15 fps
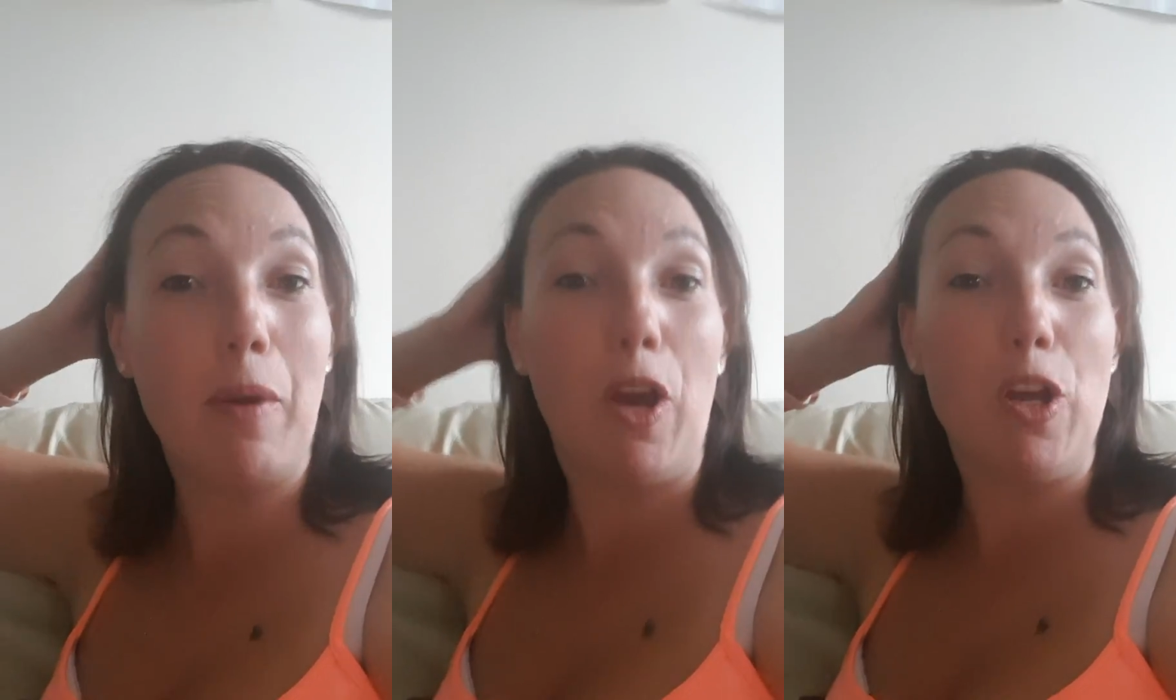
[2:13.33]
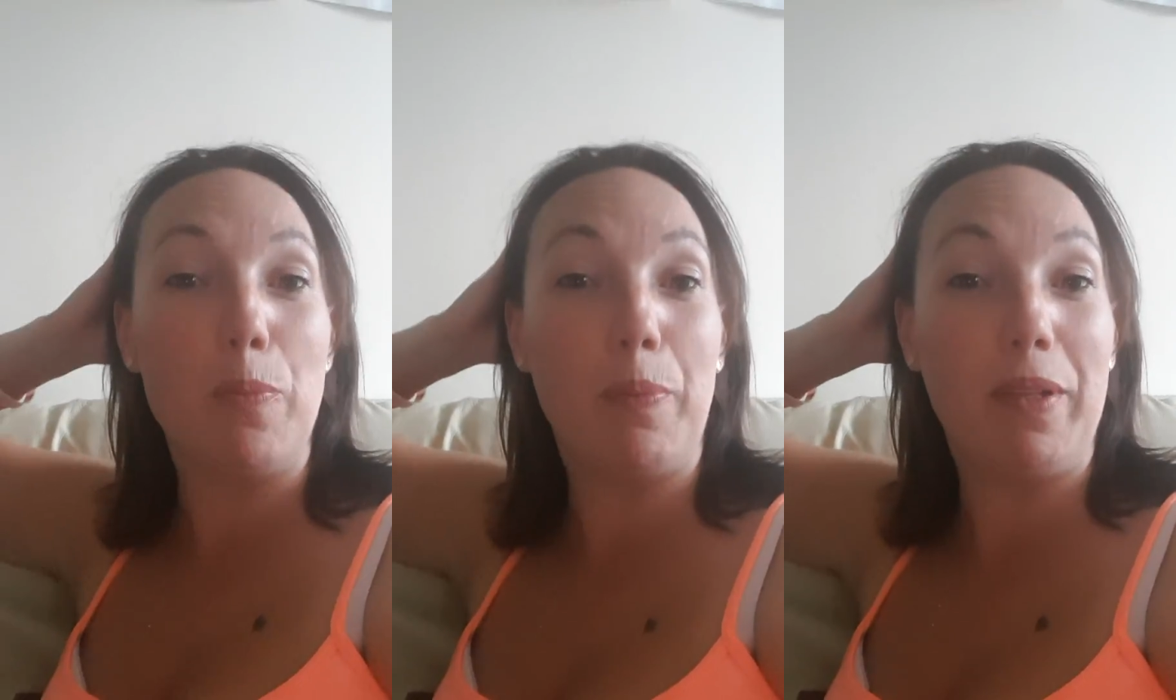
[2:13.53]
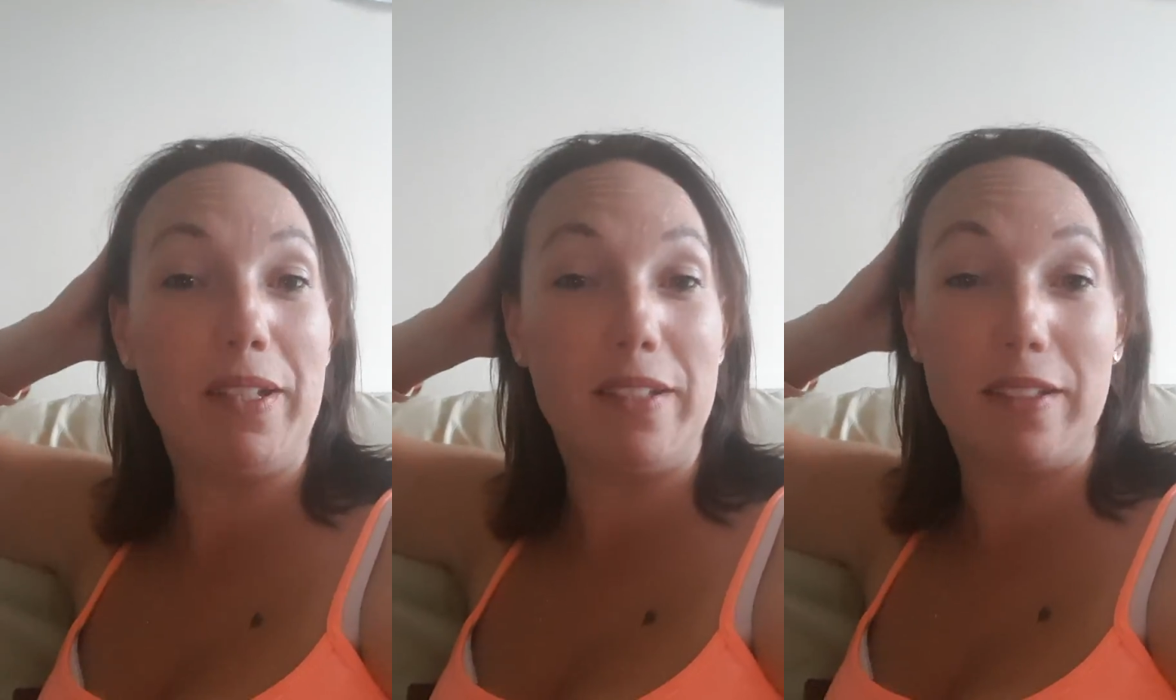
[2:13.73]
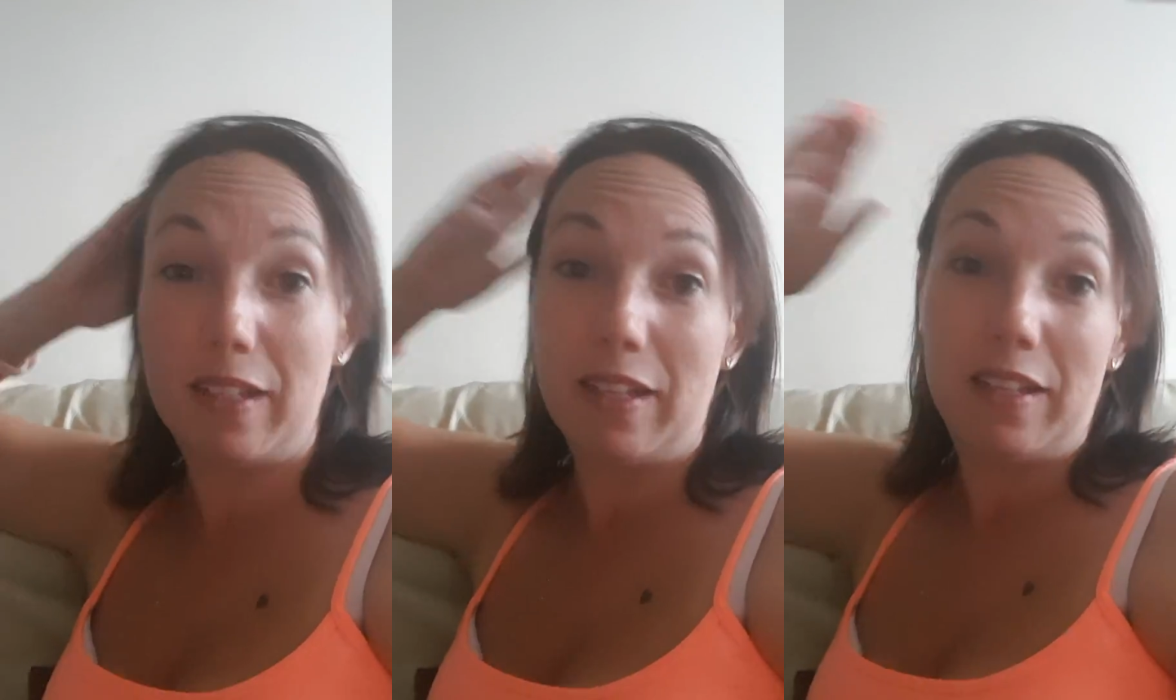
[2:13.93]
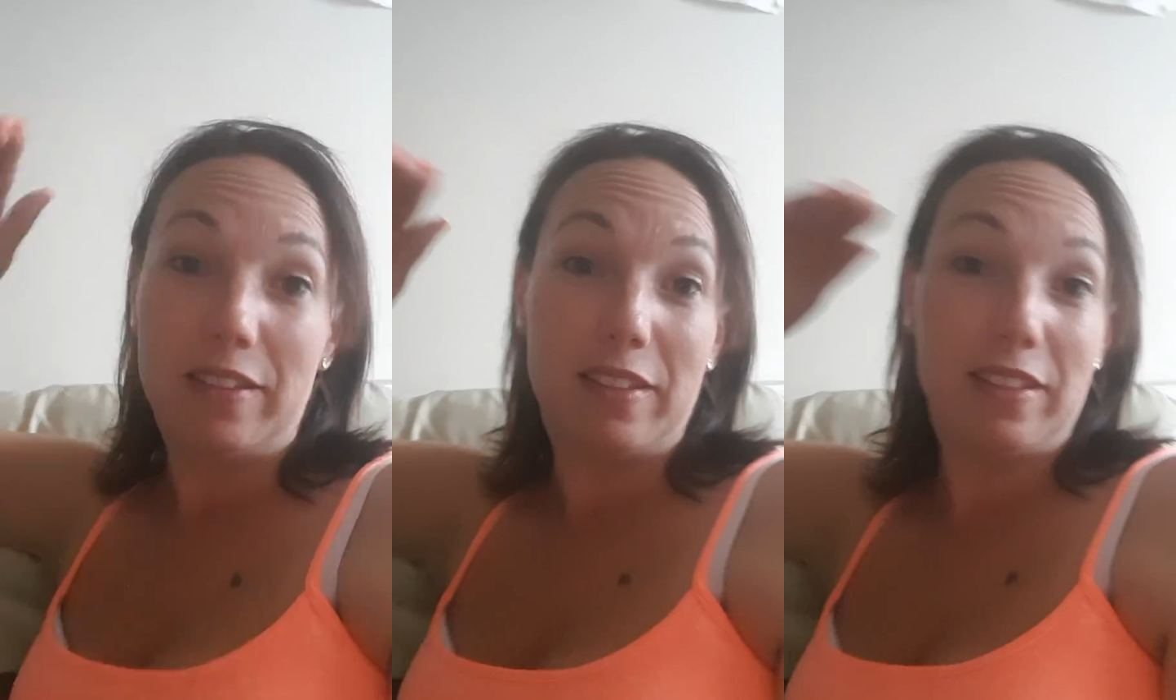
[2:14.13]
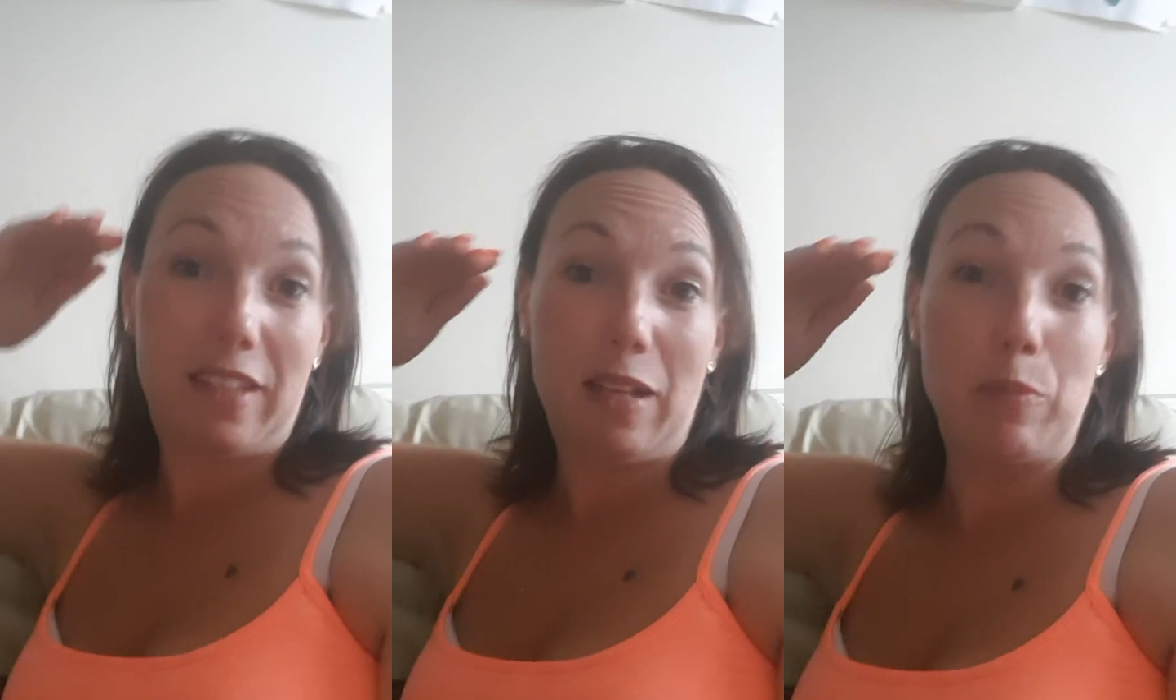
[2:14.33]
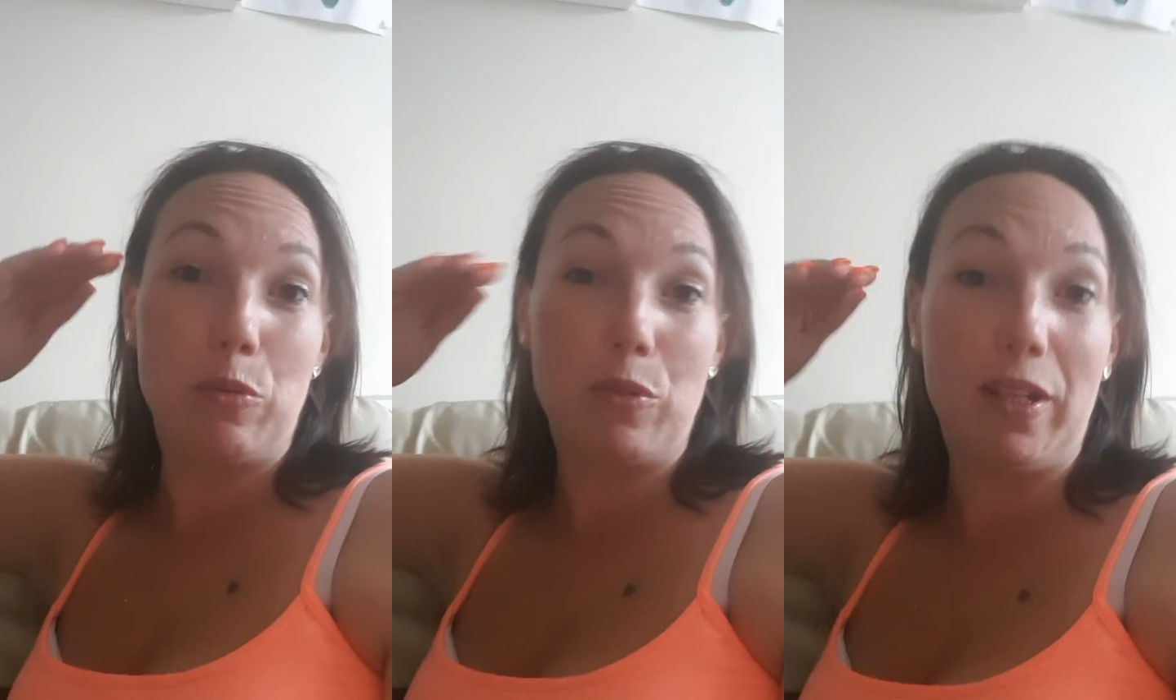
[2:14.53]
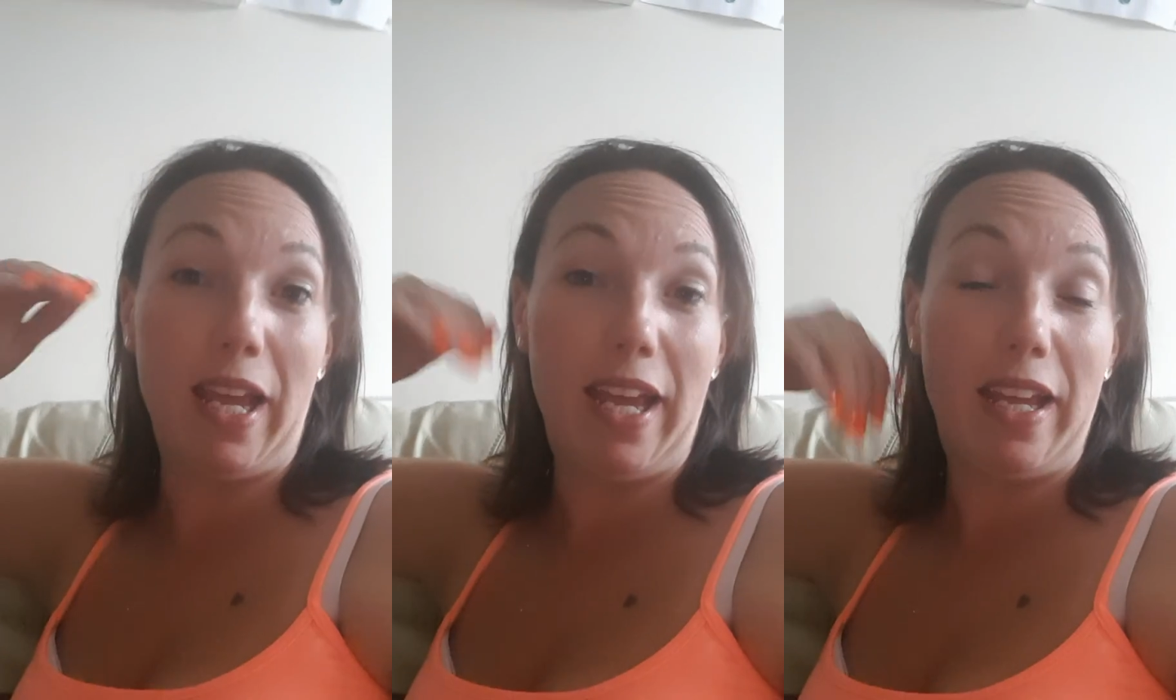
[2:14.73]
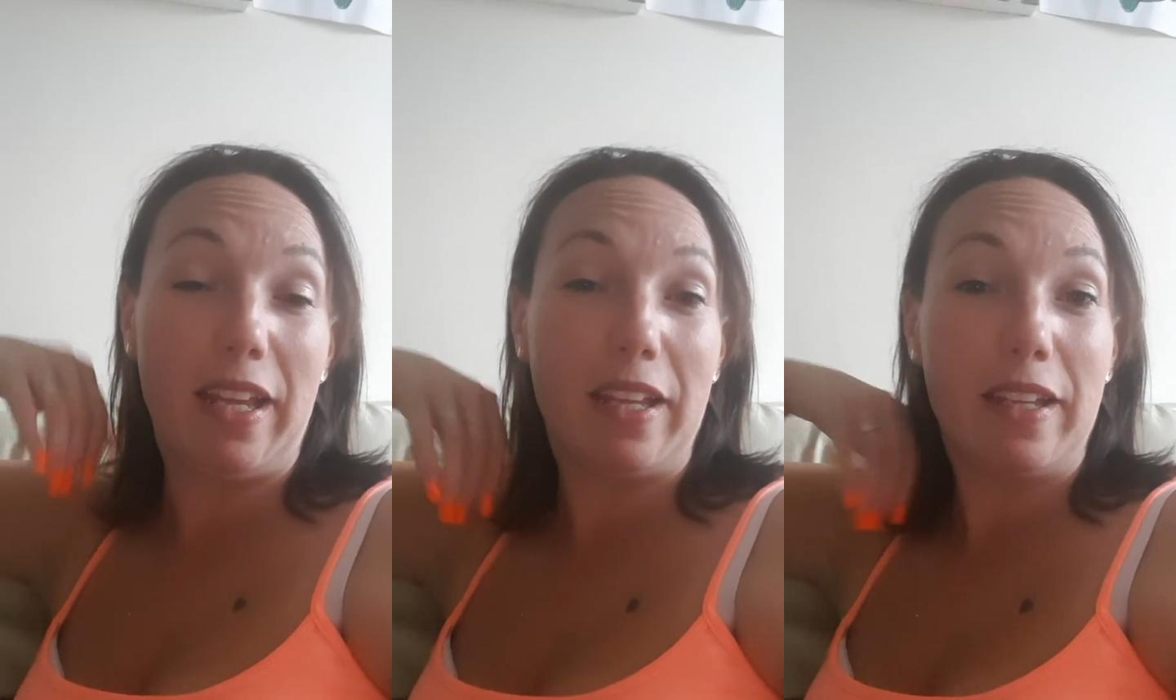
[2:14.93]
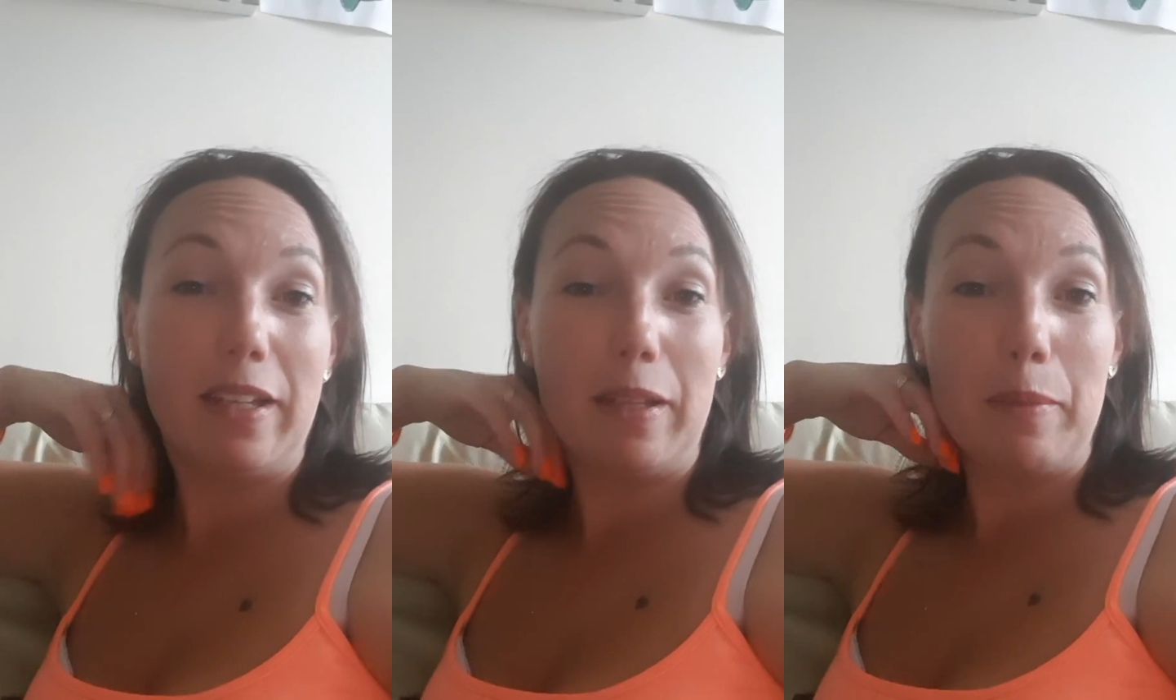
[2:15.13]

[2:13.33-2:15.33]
hoping that they will get,